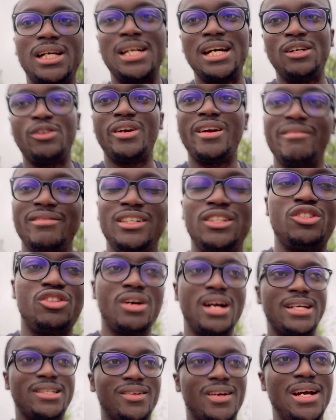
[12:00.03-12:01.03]
that are driving
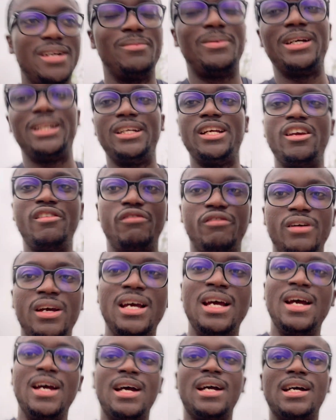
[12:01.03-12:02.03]
trucks, right? But if
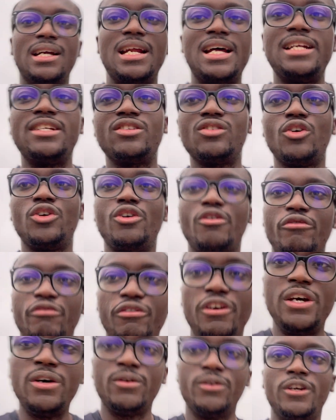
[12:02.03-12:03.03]
that is not your
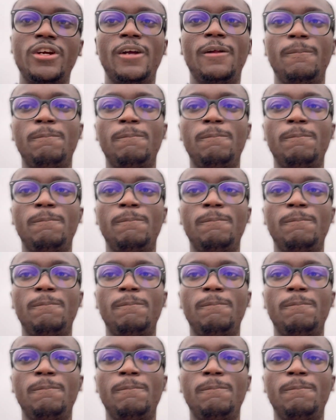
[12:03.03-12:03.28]
field,